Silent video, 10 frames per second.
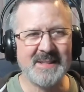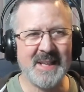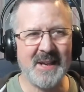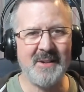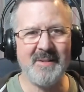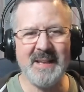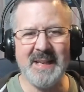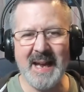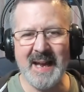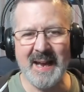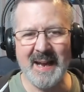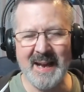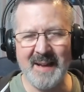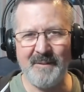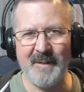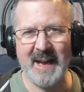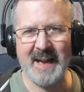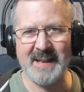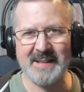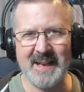So yeah, I've
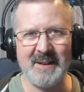had.